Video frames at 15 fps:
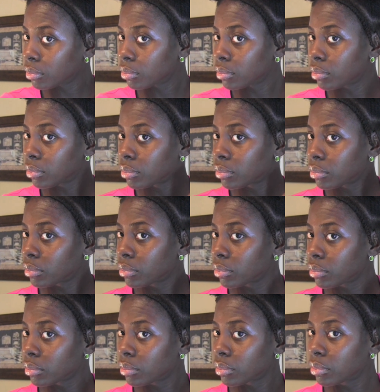
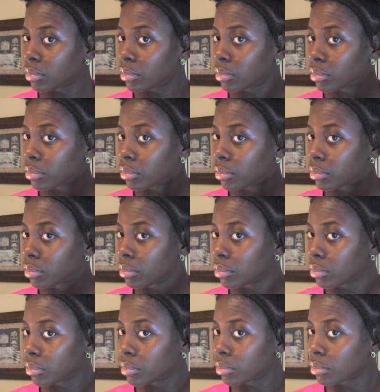
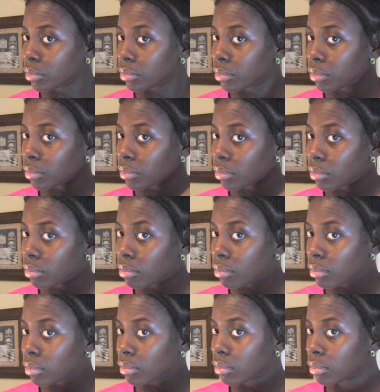[no speech]